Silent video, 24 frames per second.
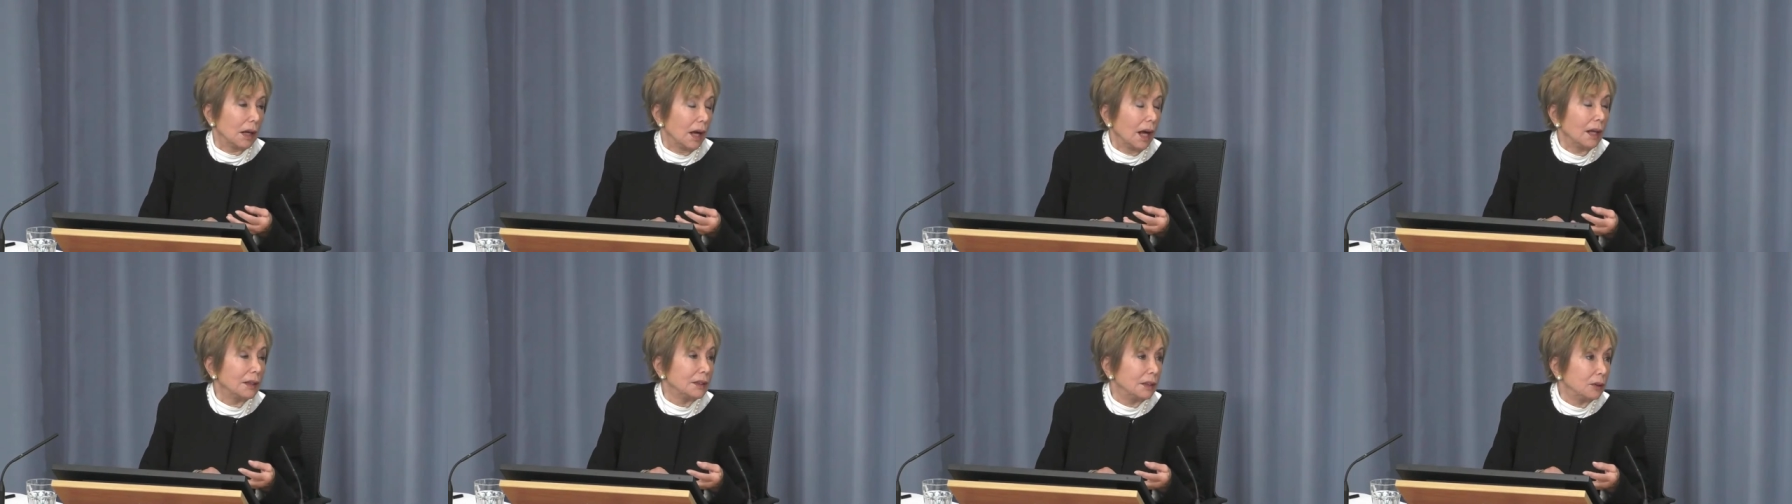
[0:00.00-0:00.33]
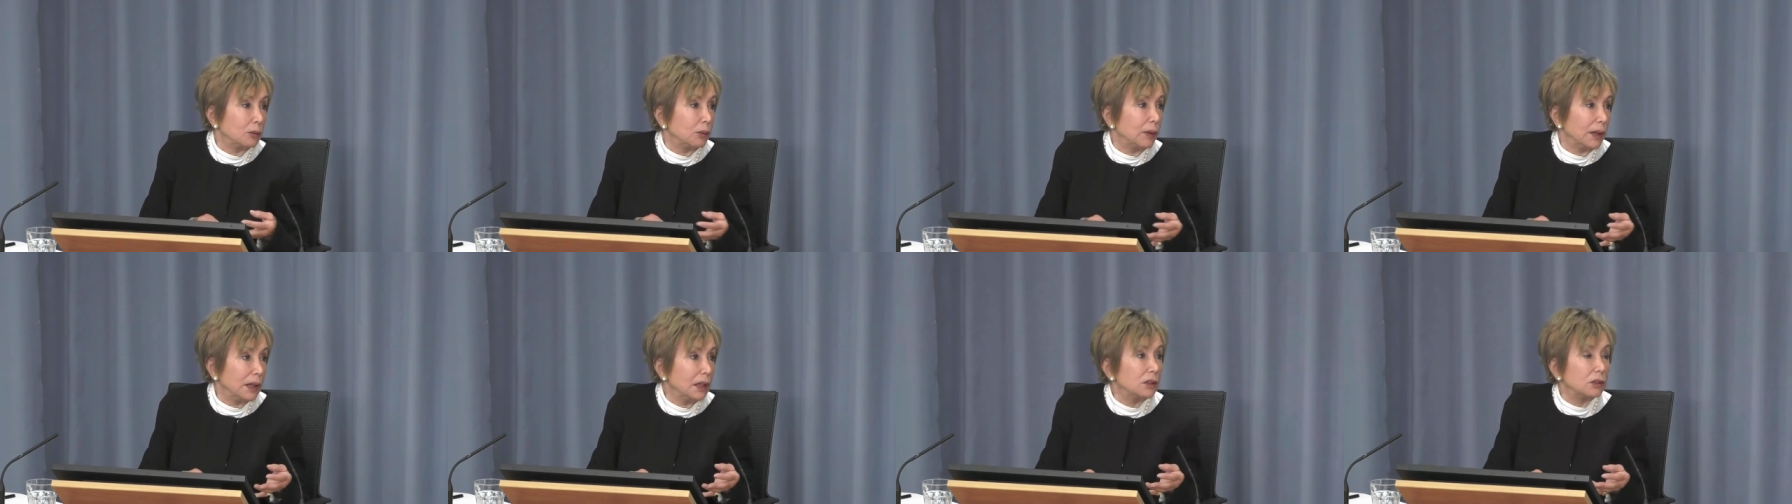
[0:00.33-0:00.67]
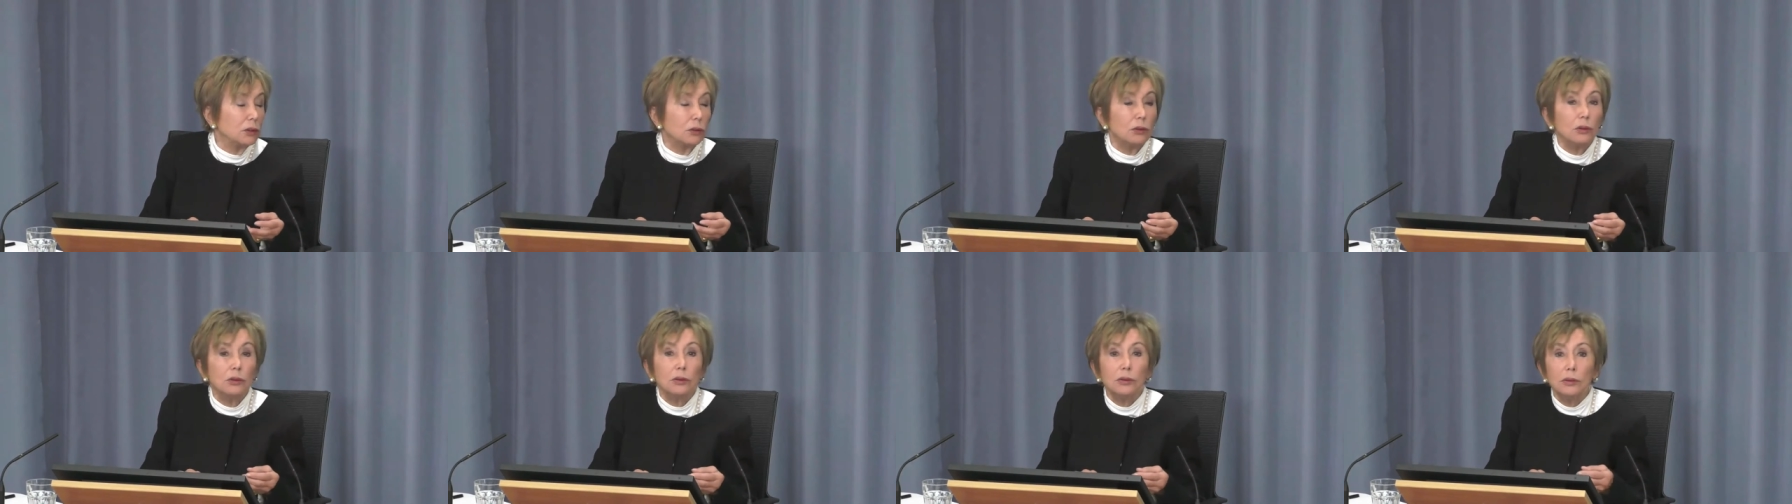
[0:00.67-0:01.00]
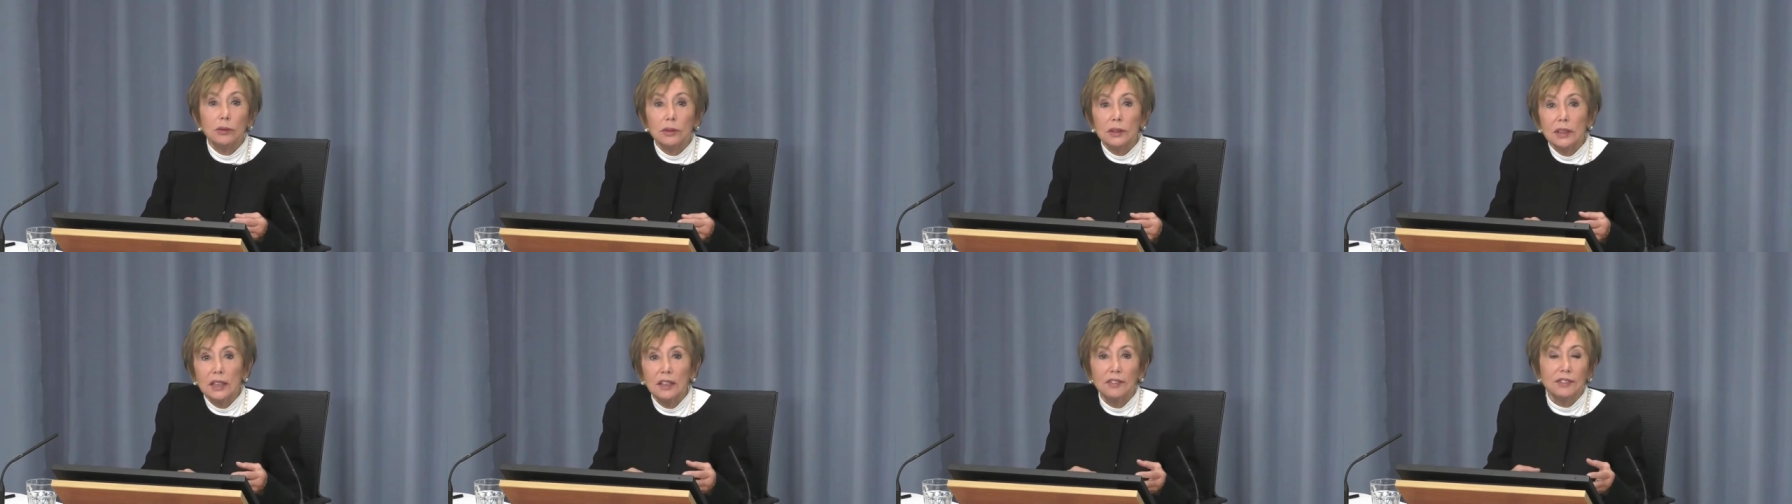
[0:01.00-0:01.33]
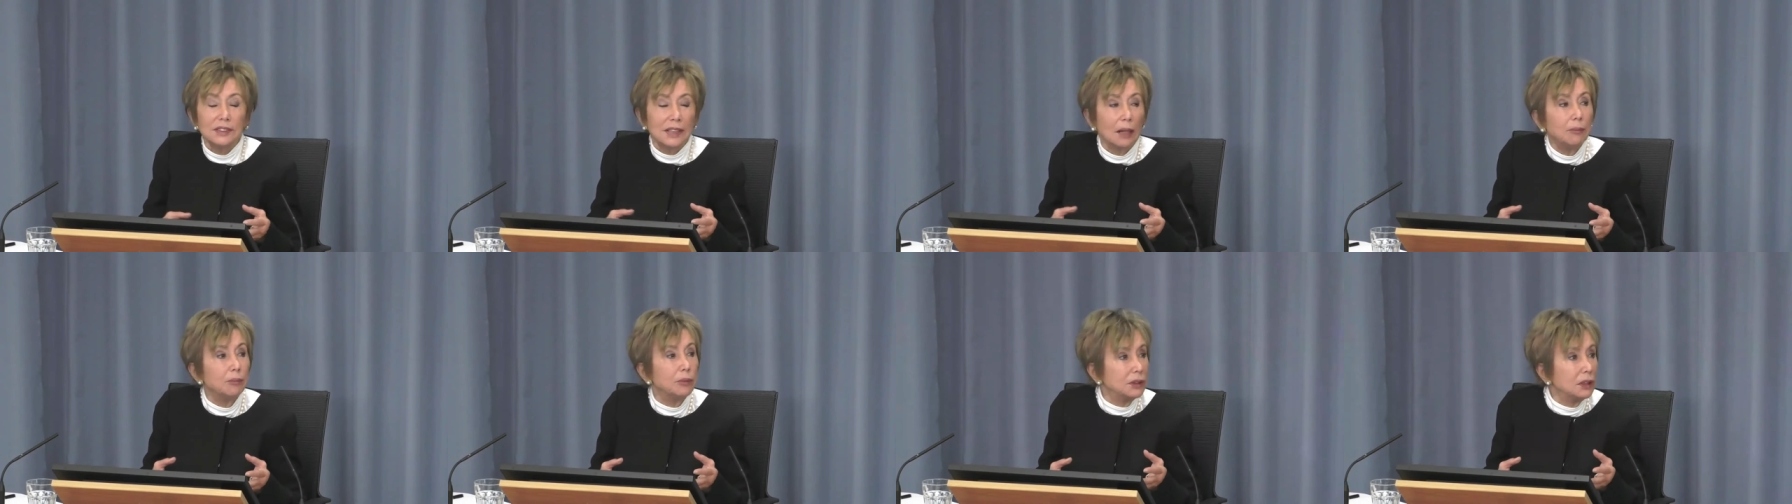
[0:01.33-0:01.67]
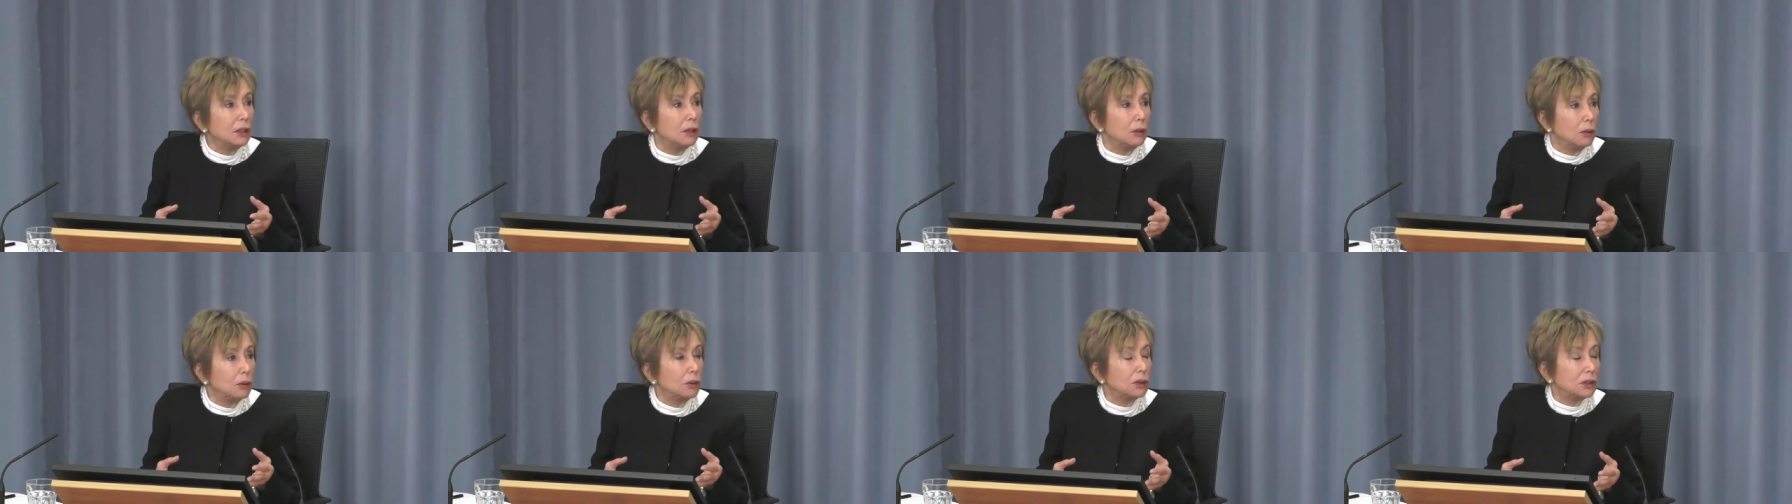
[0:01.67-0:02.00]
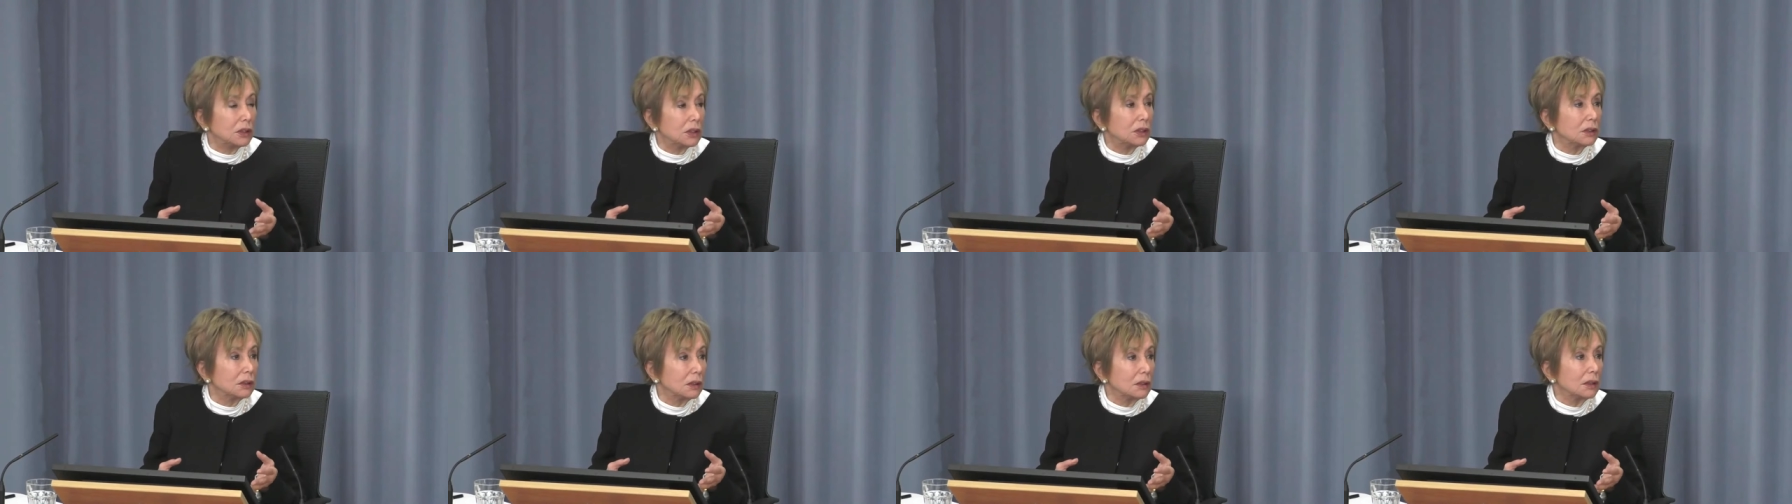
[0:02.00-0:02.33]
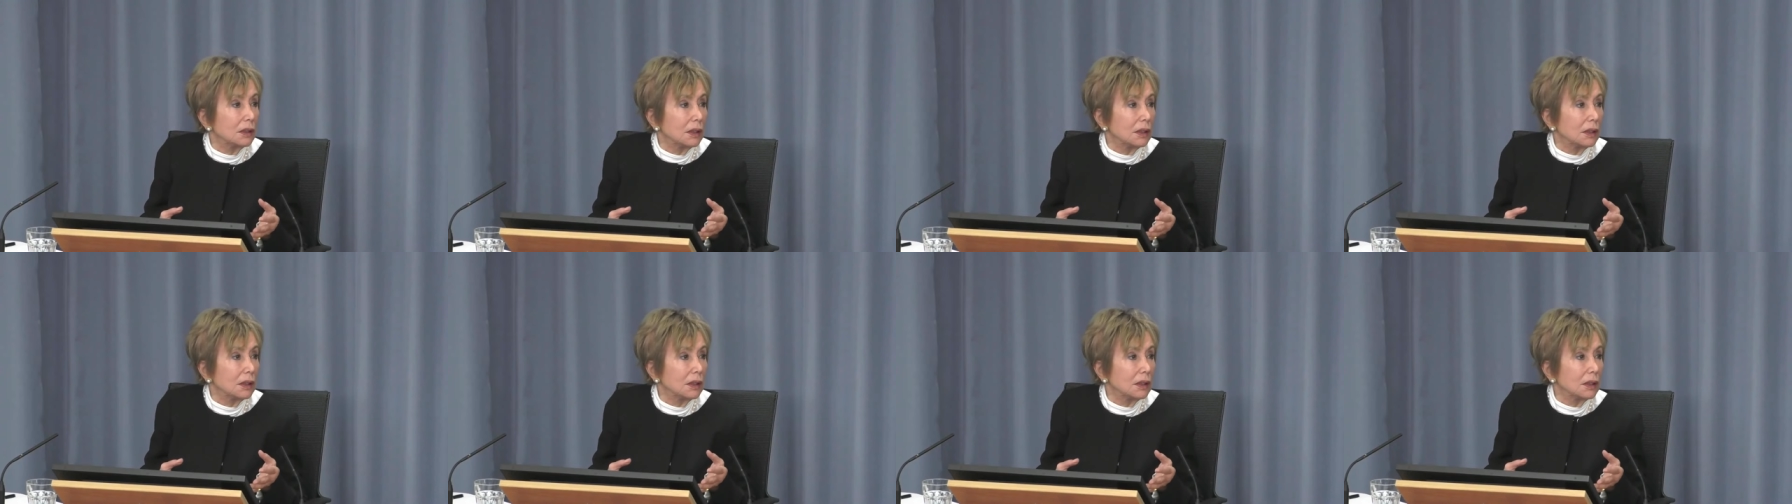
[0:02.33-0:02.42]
underweight, or if somebody looked